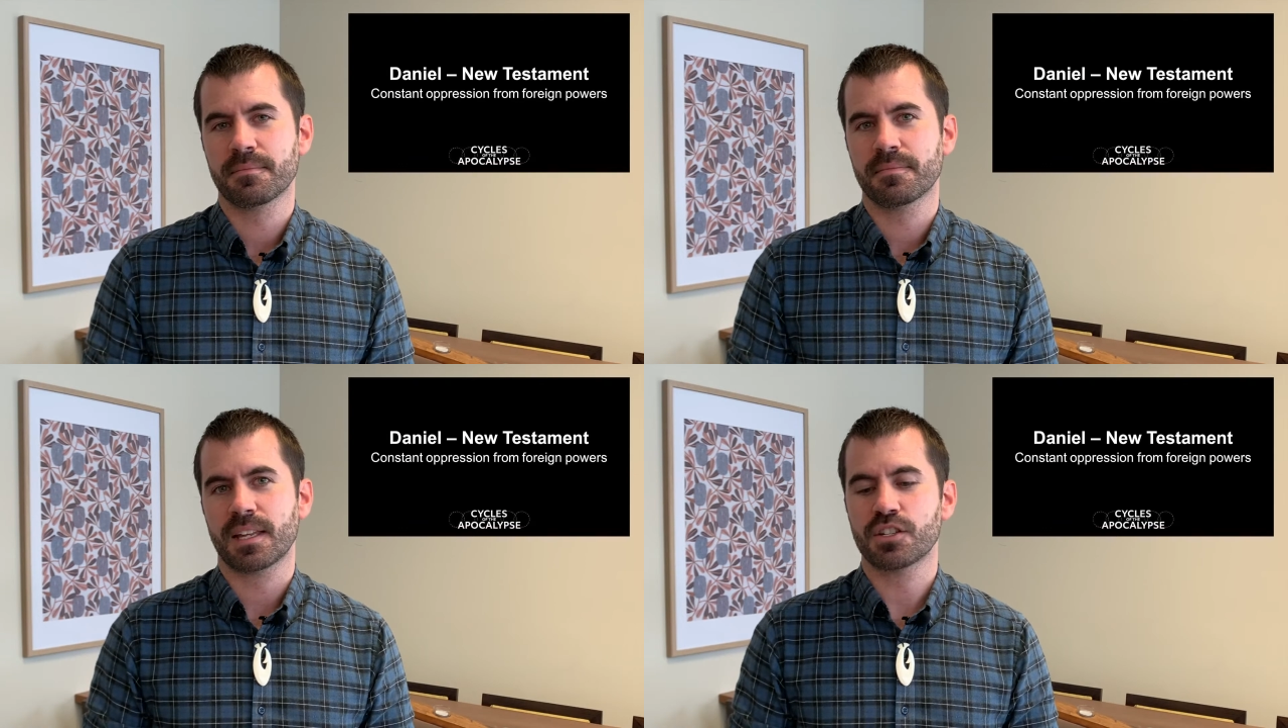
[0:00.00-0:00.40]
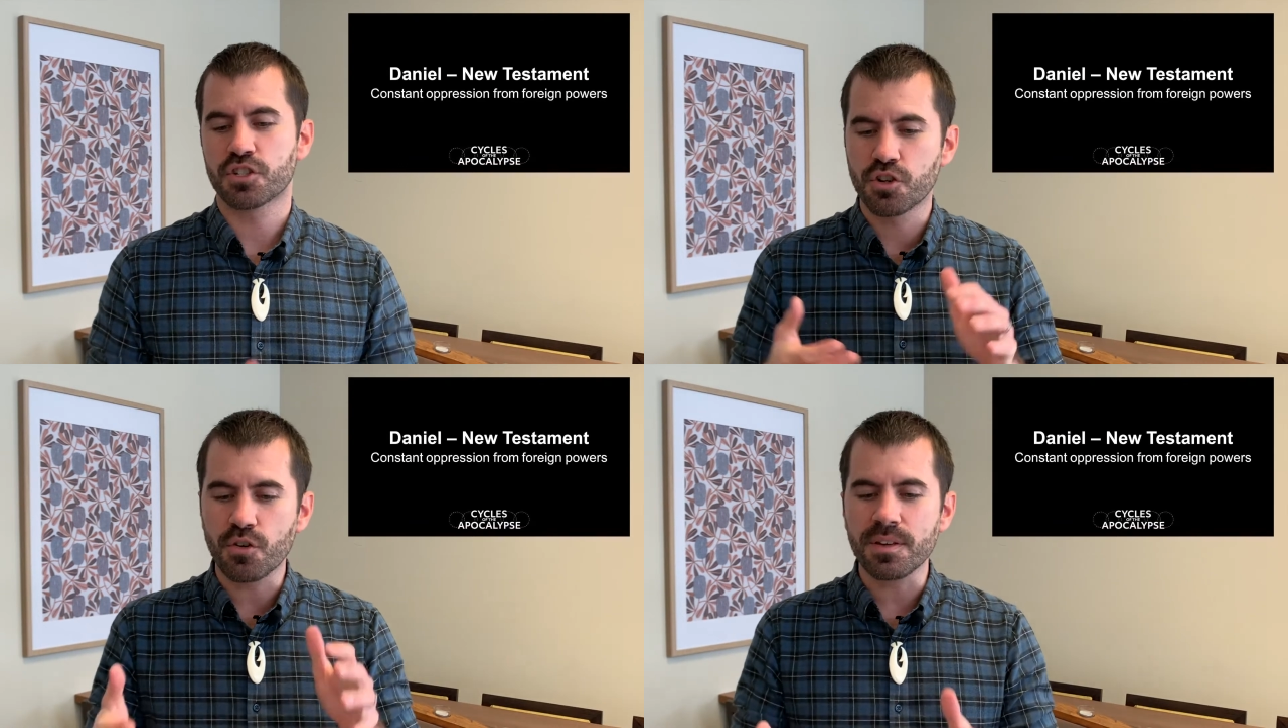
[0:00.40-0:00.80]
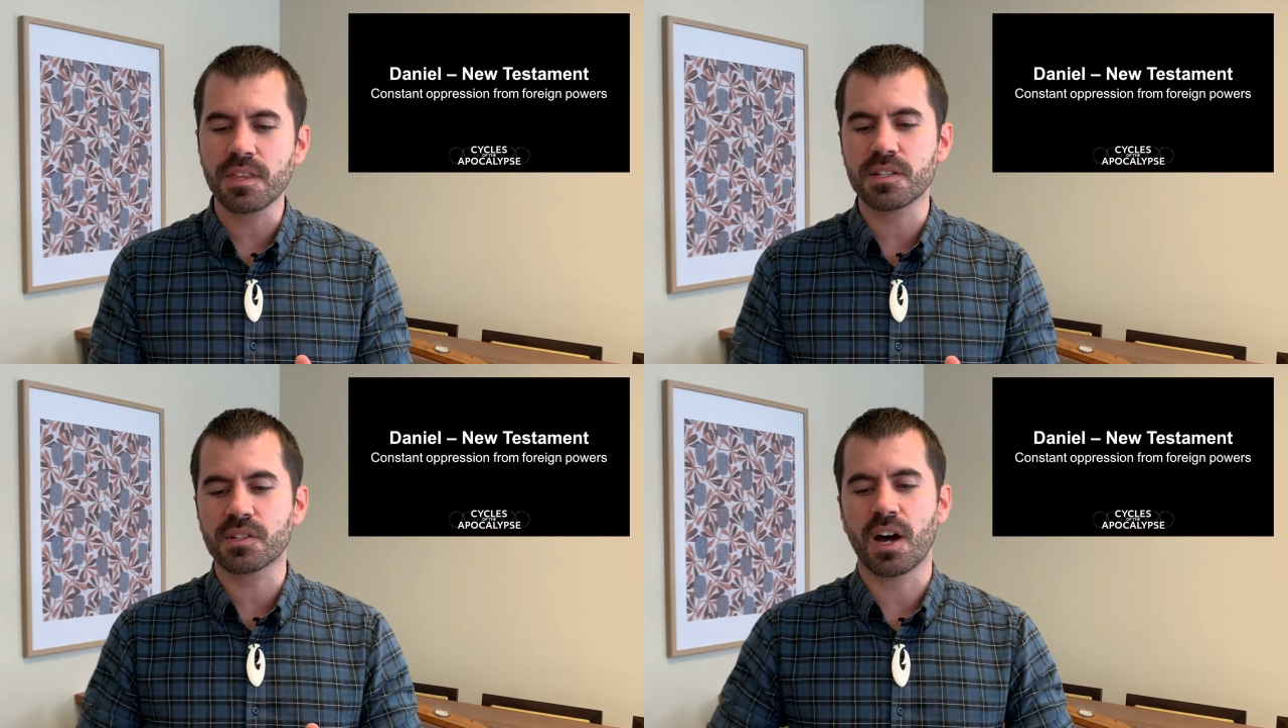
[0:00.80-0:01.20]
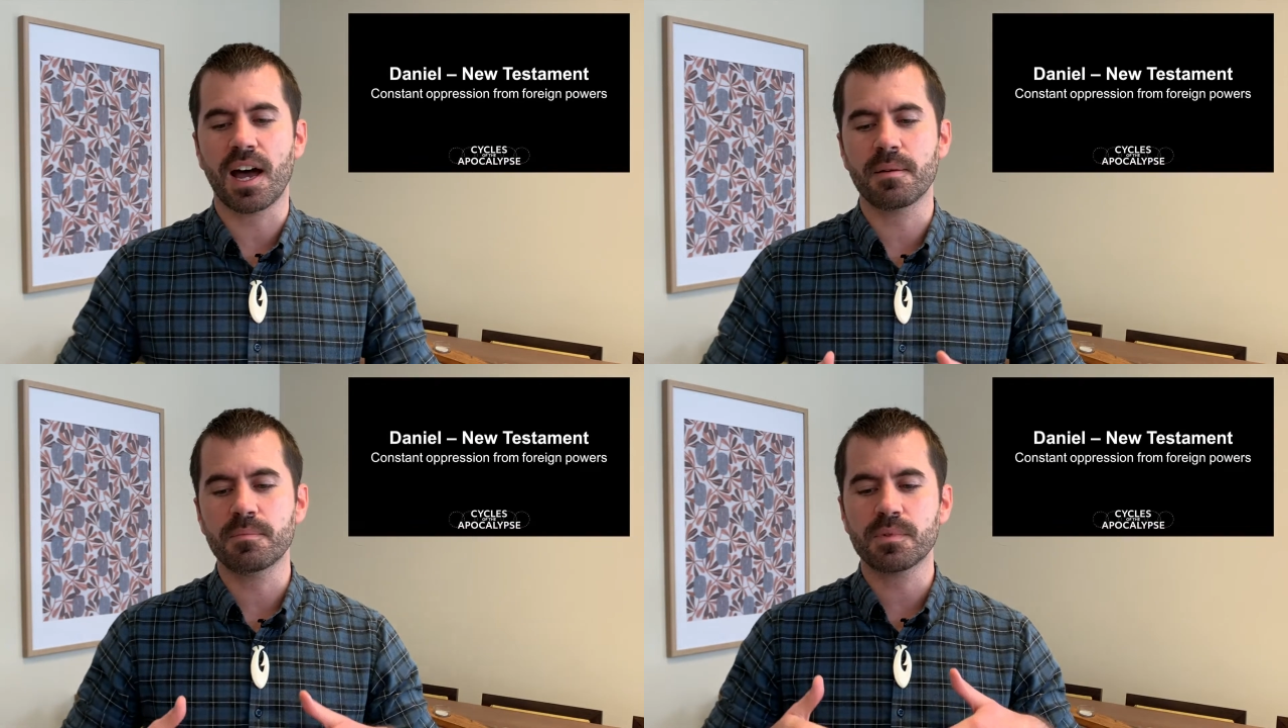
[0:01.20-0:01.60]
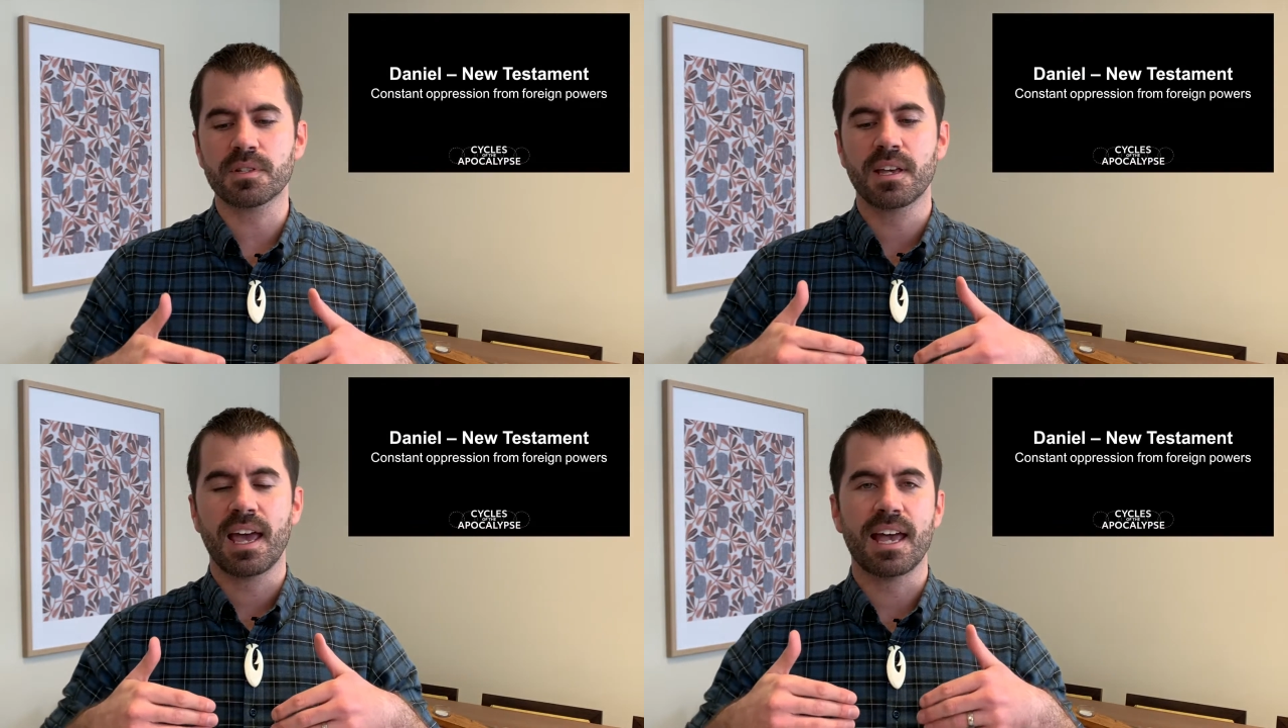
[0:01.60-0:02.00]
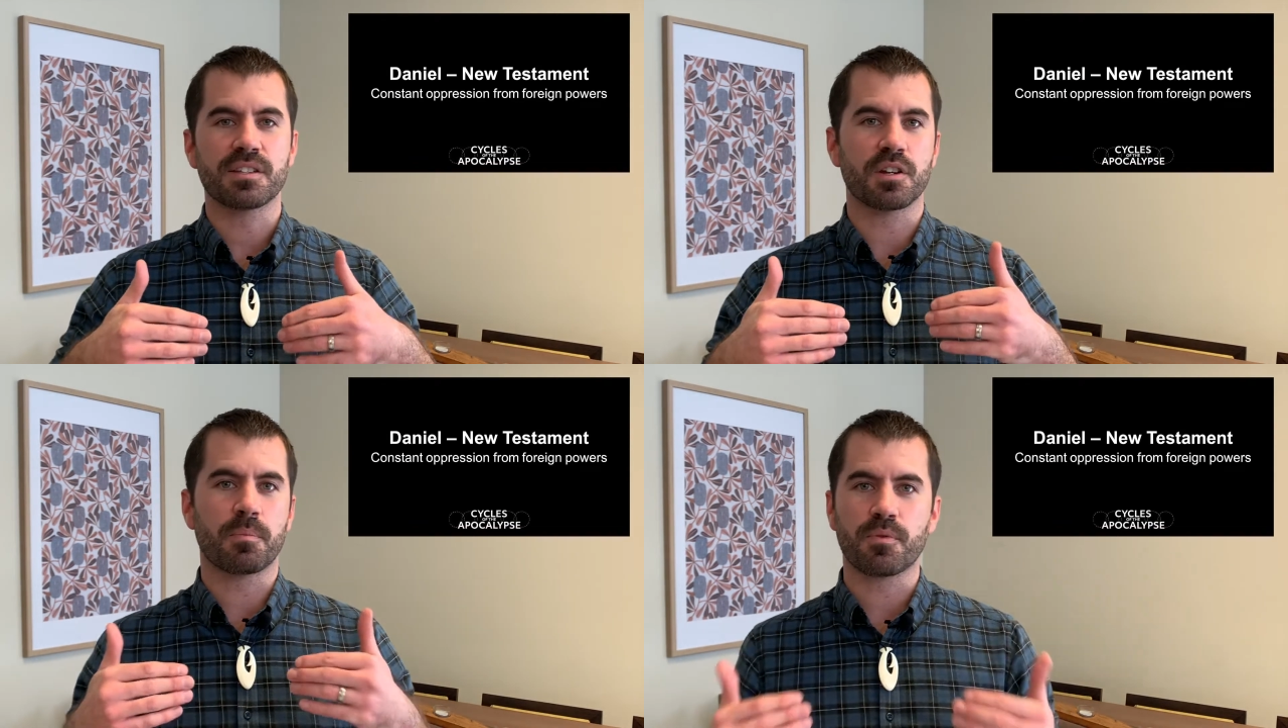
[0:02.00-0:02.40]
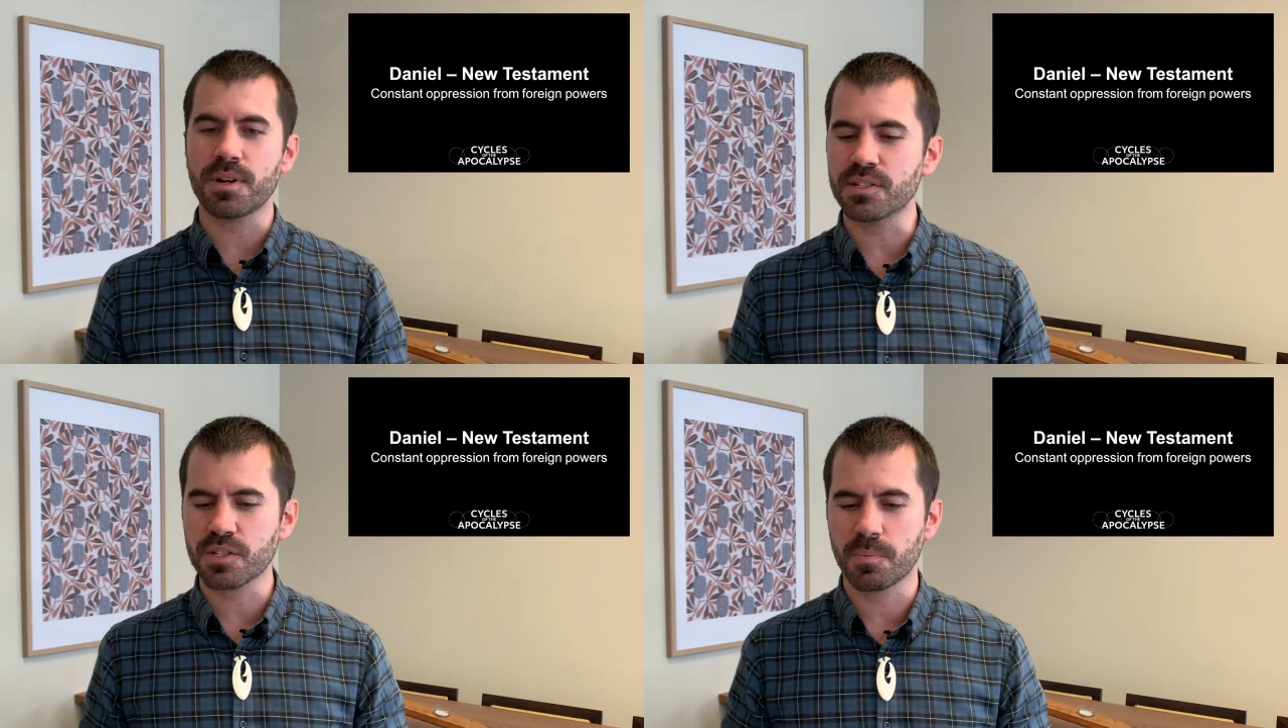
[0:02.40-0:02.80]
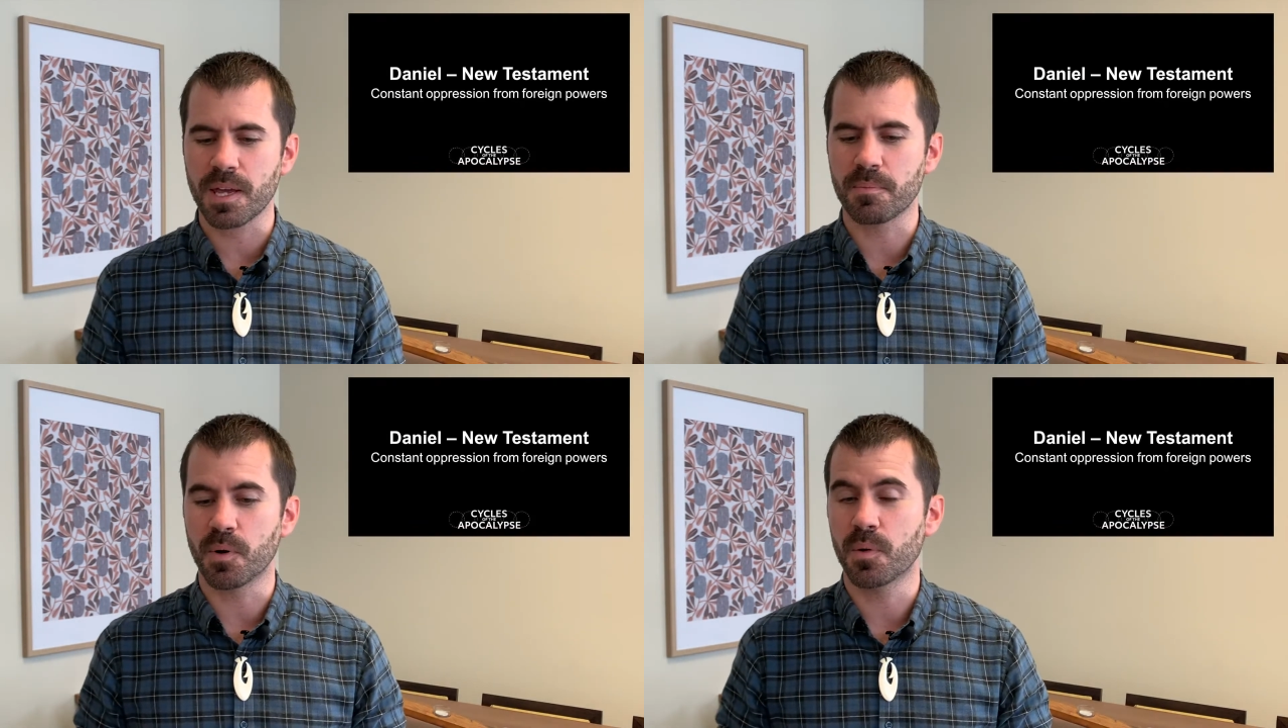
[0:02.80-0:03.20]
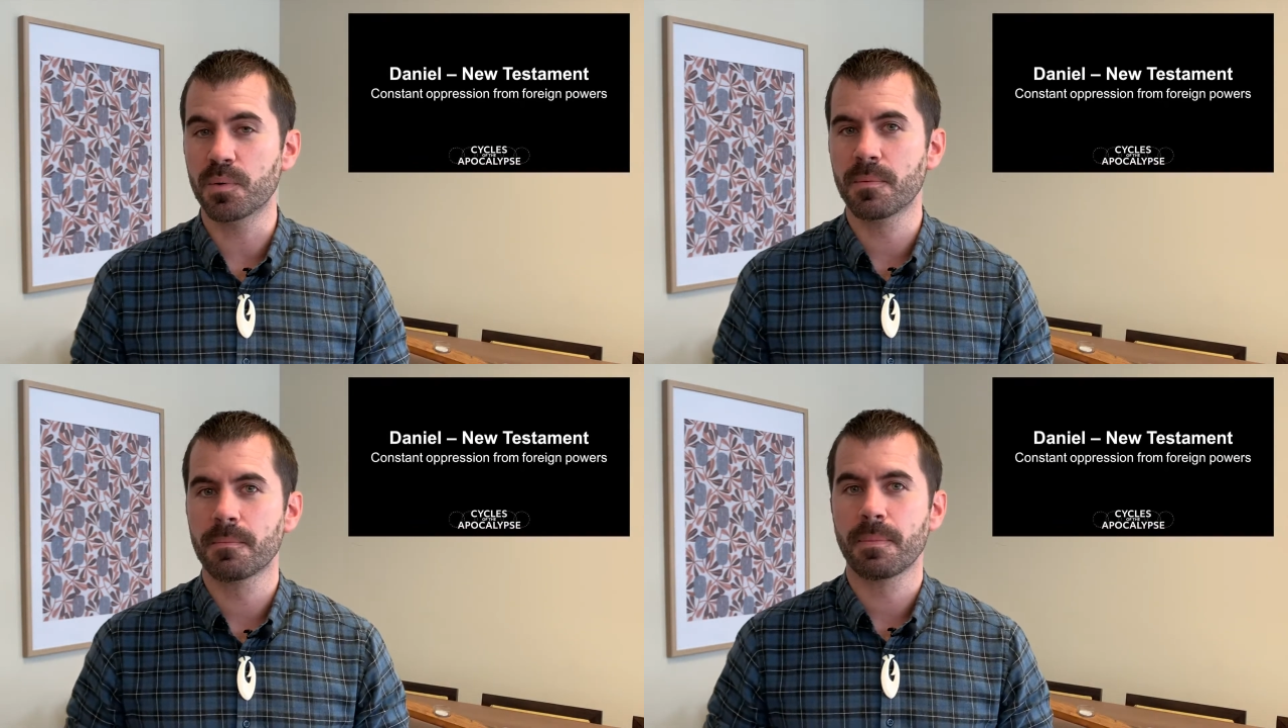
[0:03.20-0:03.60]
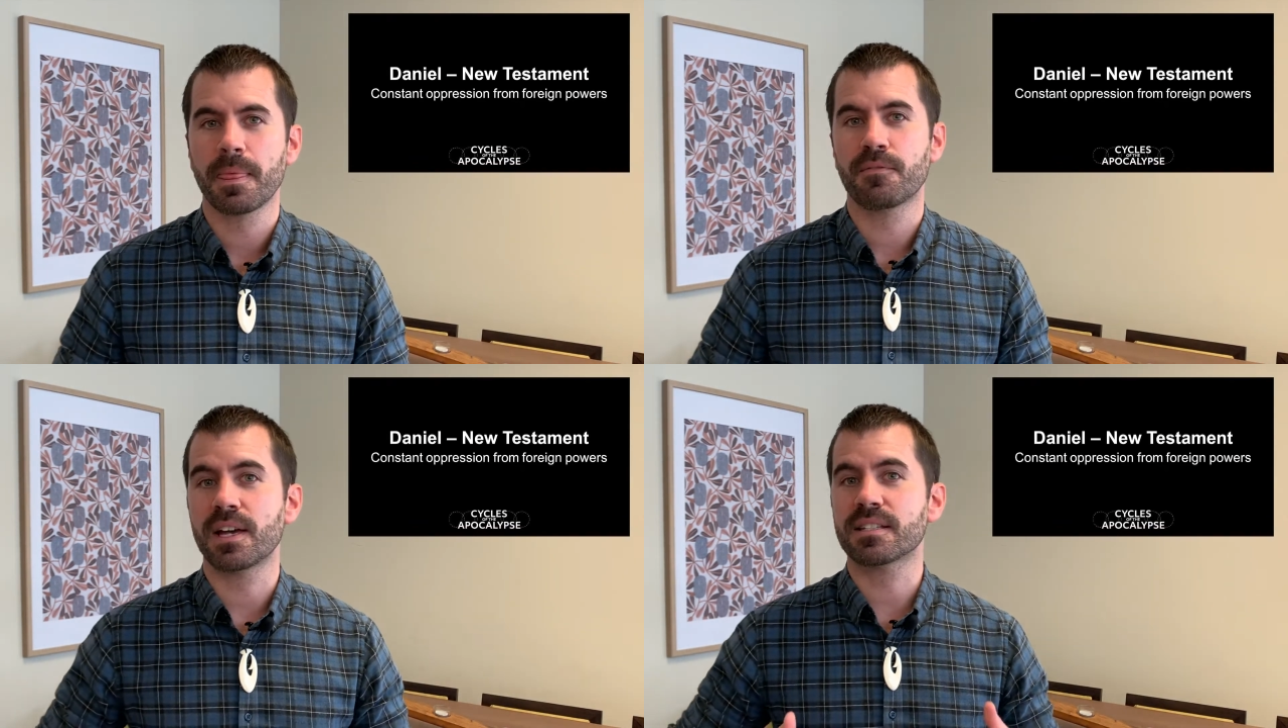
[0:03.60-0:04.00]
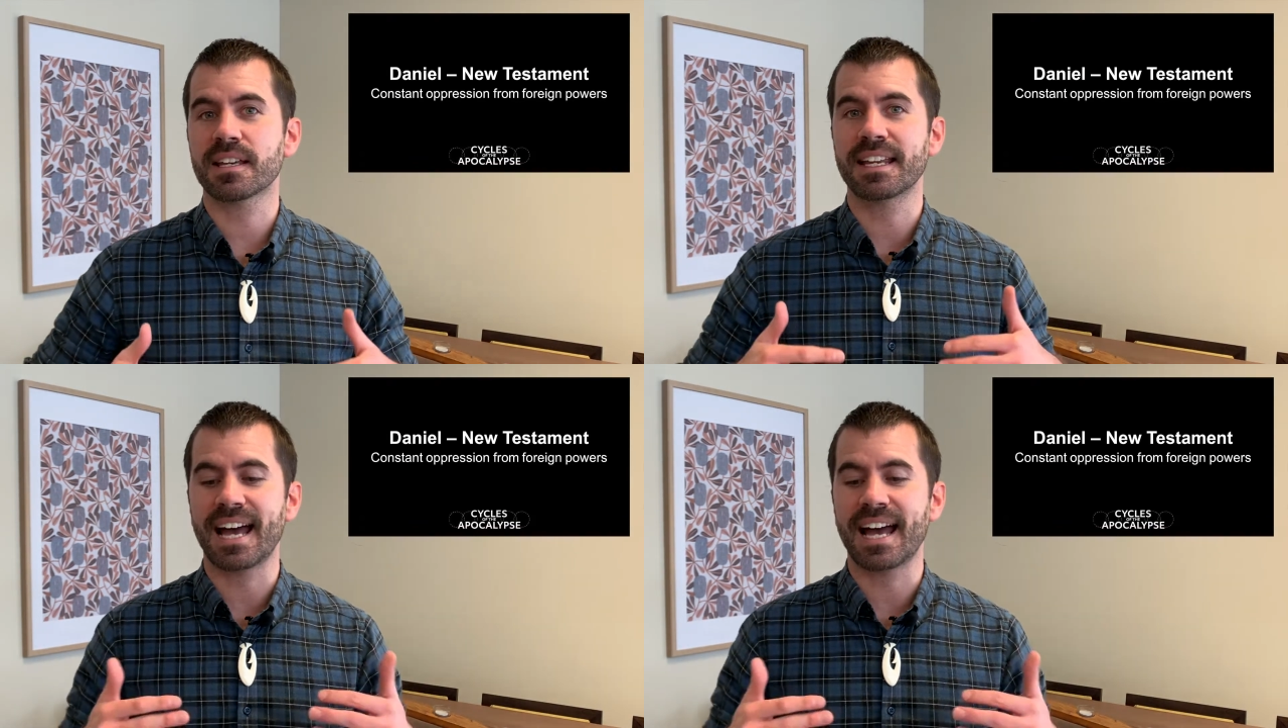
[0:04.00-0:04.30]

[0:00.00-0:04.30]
It's during these times, as an oppressed people facing an